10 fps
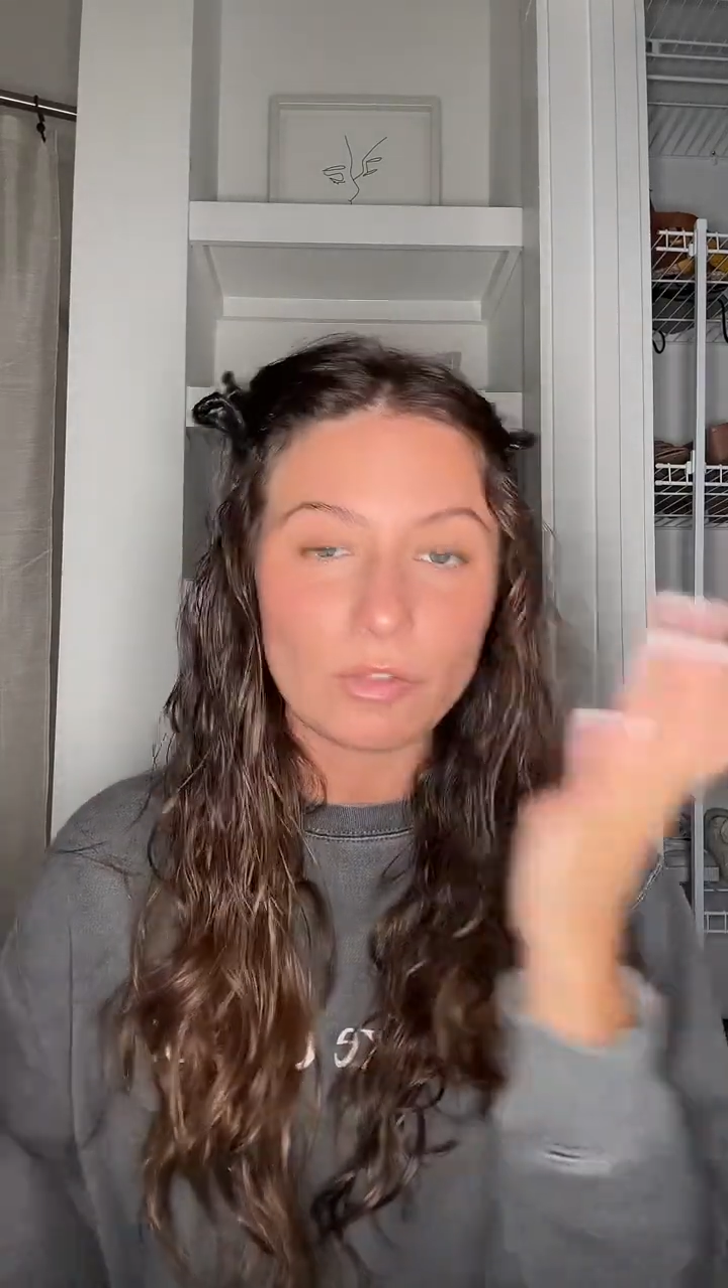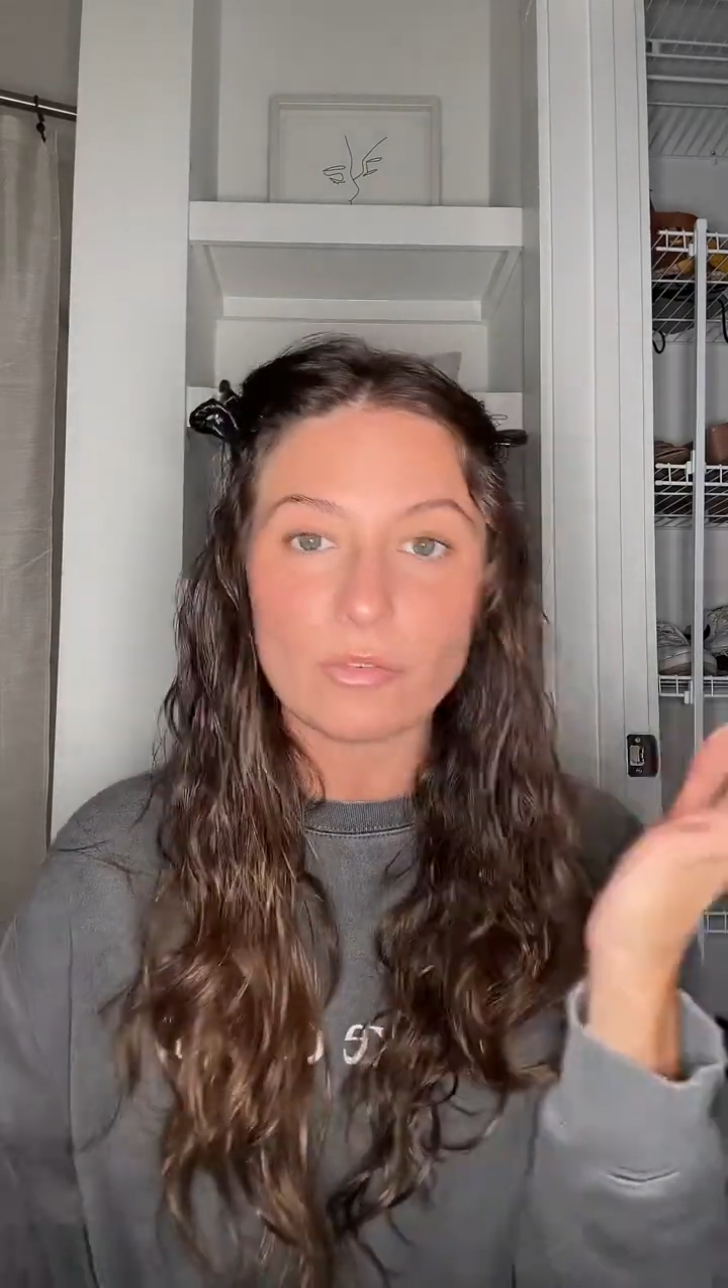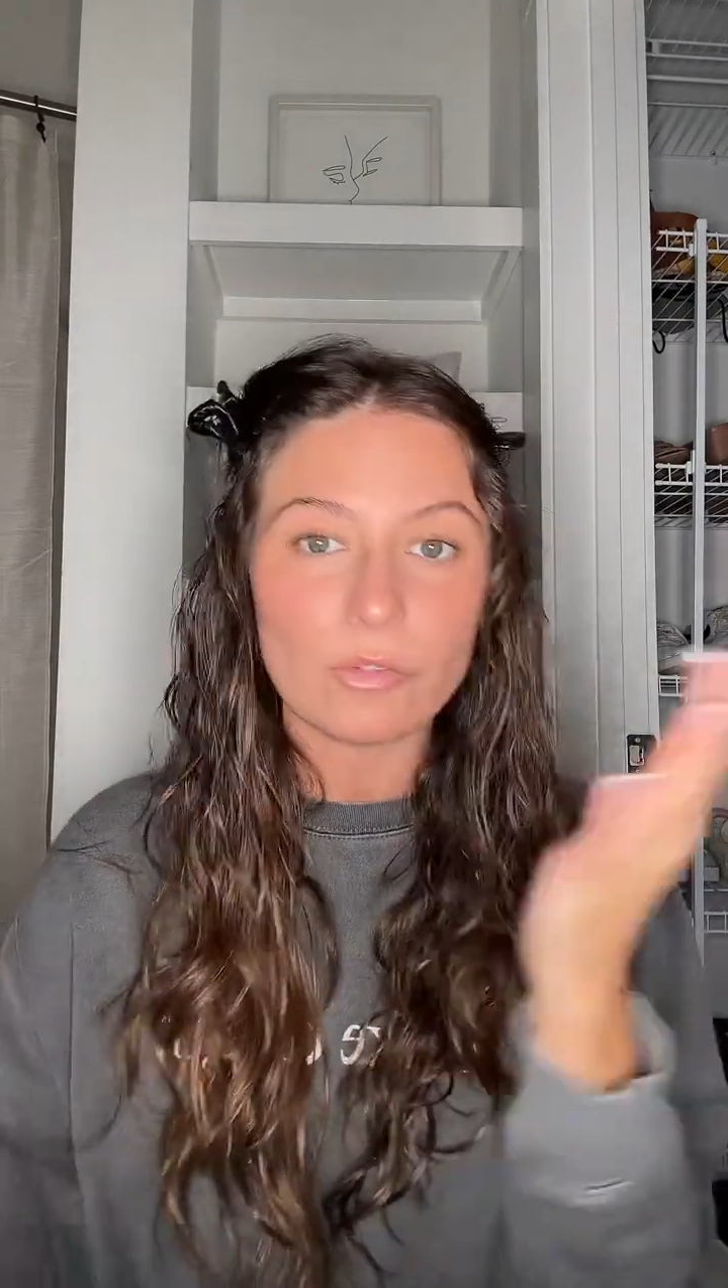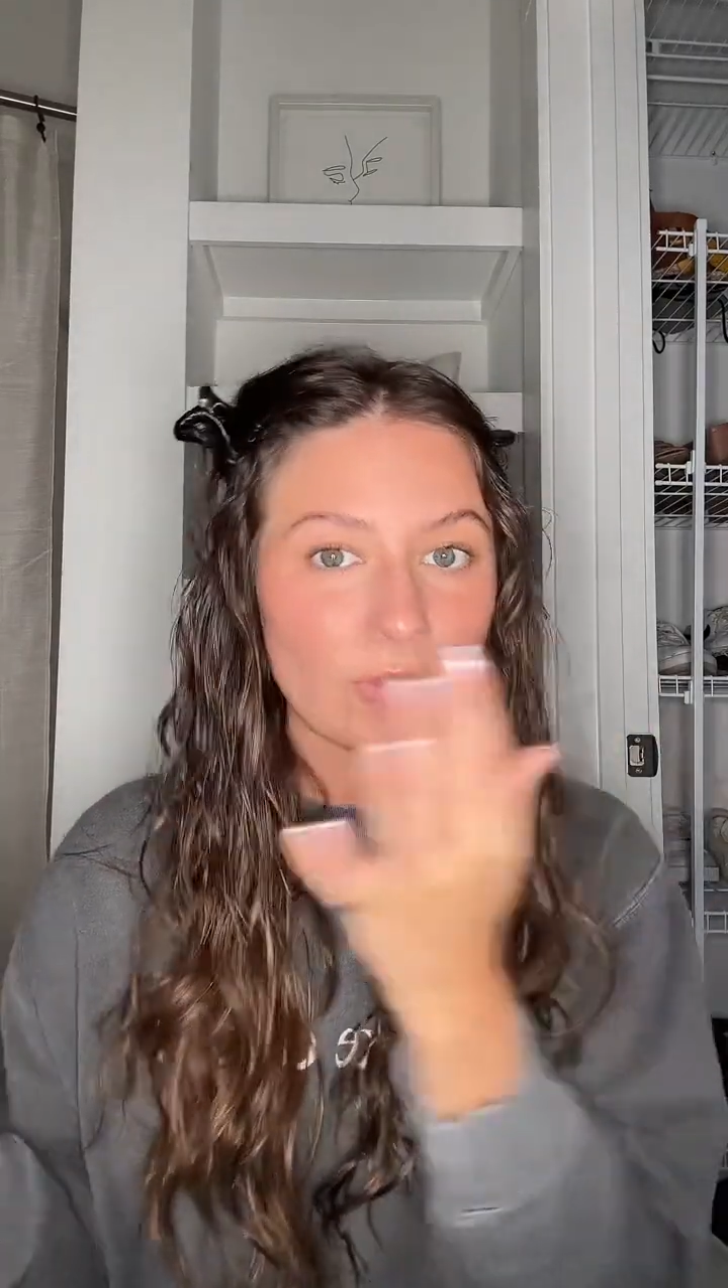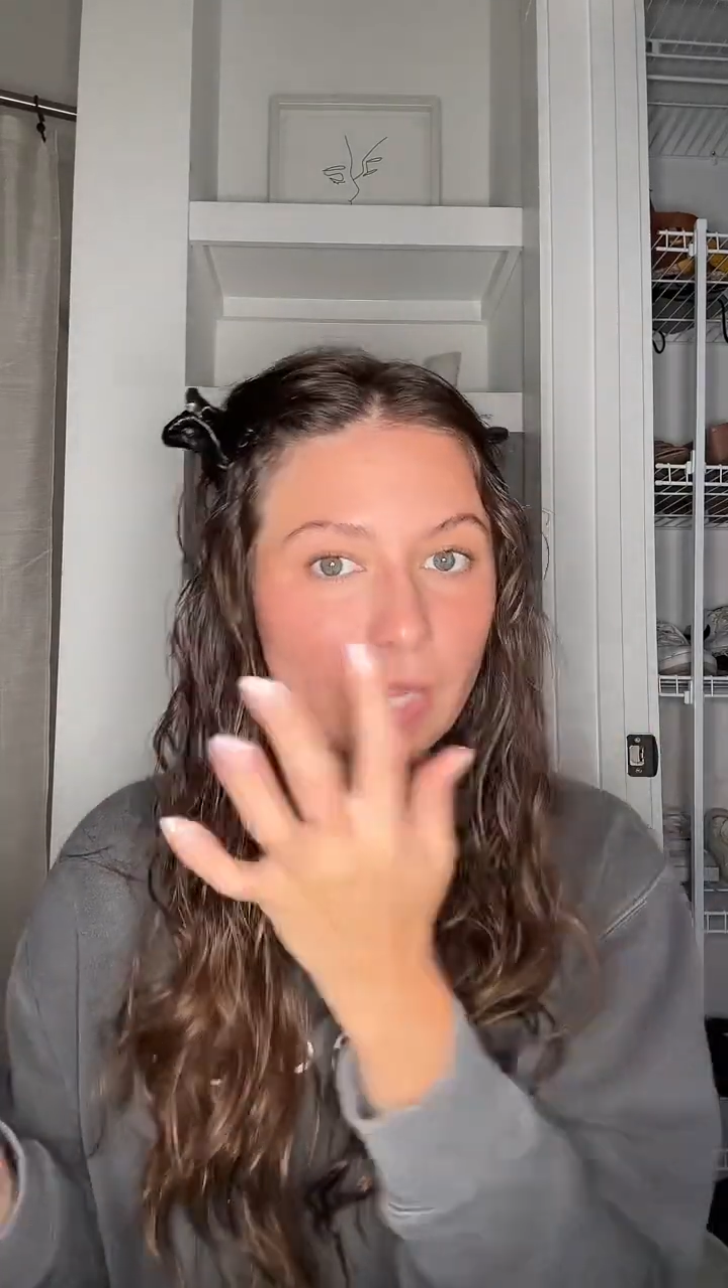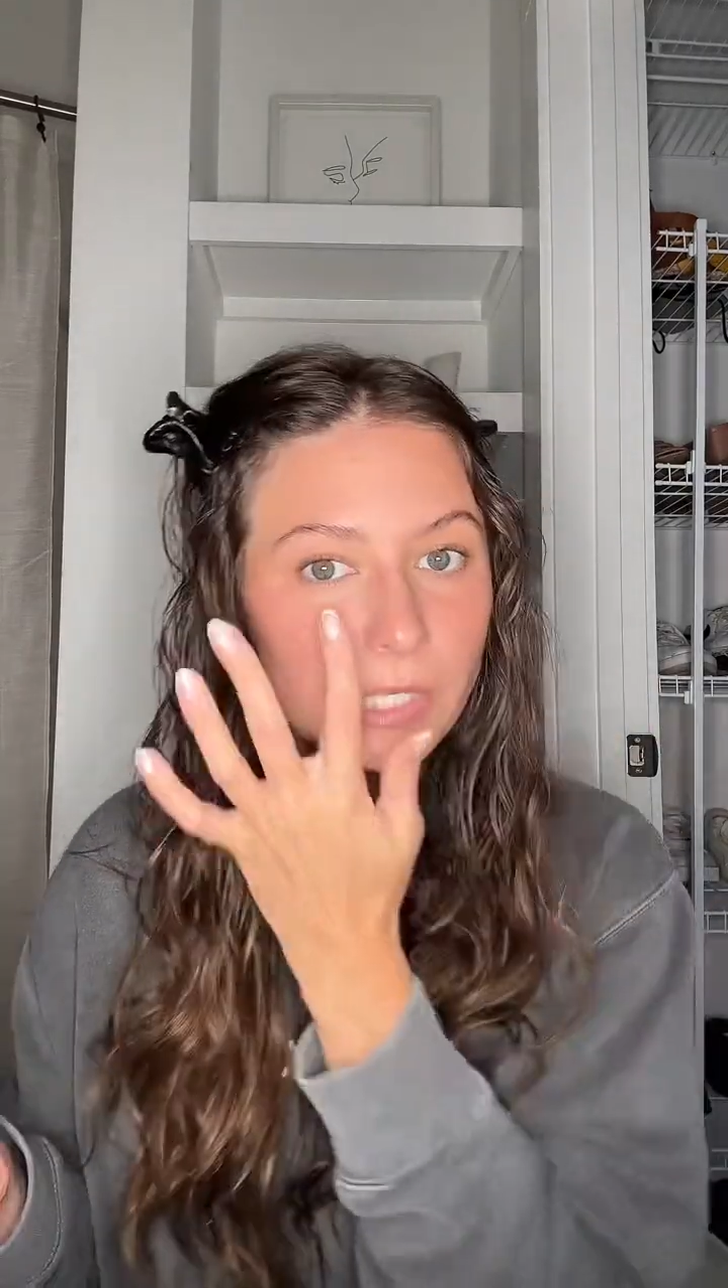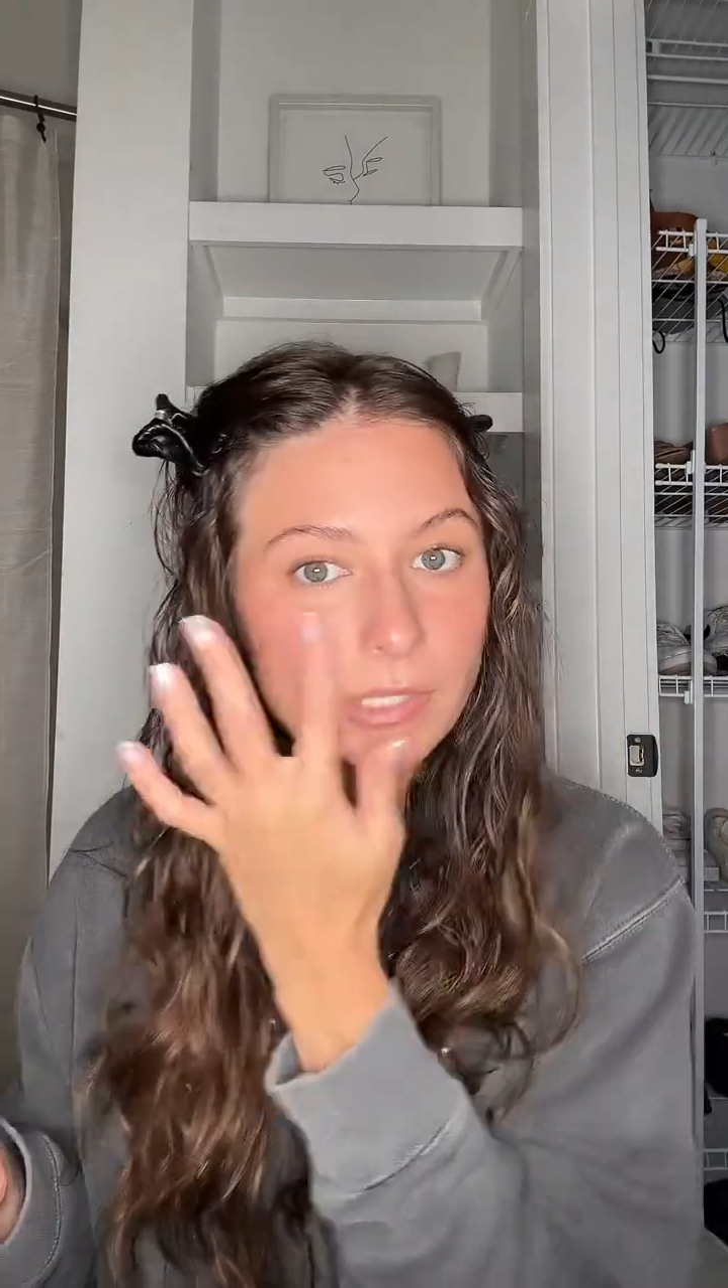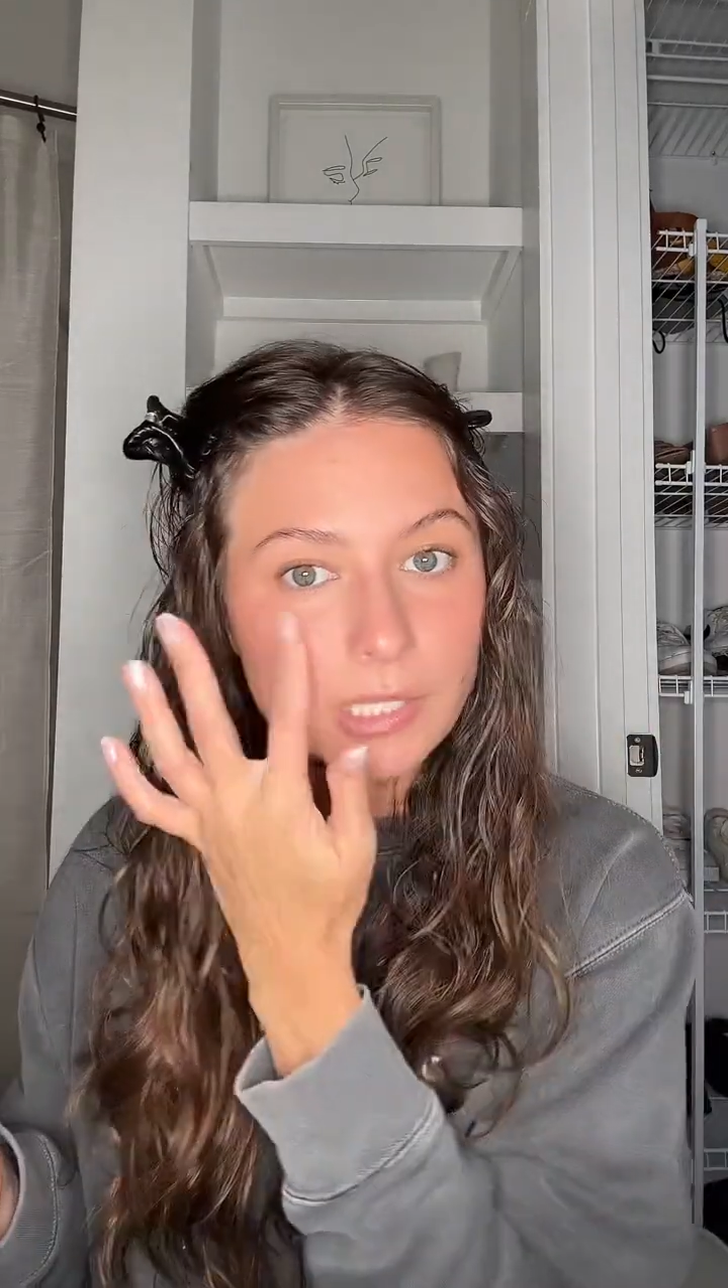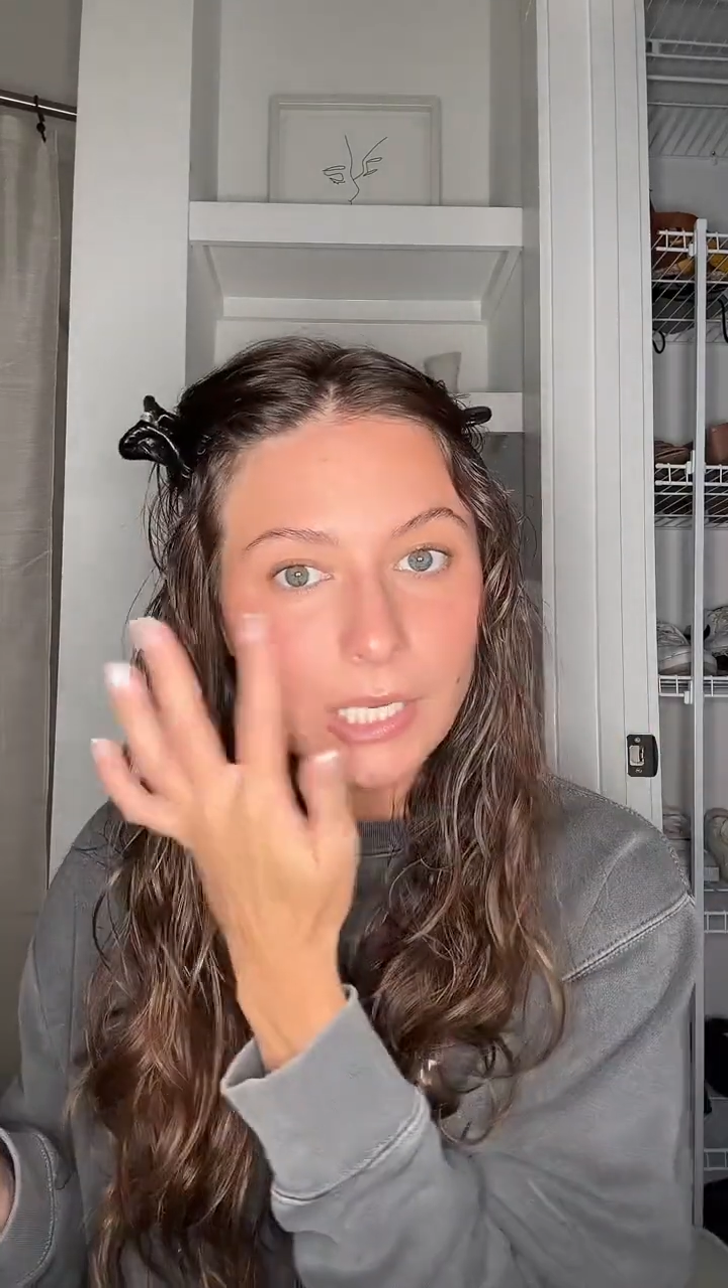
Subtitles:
a full face.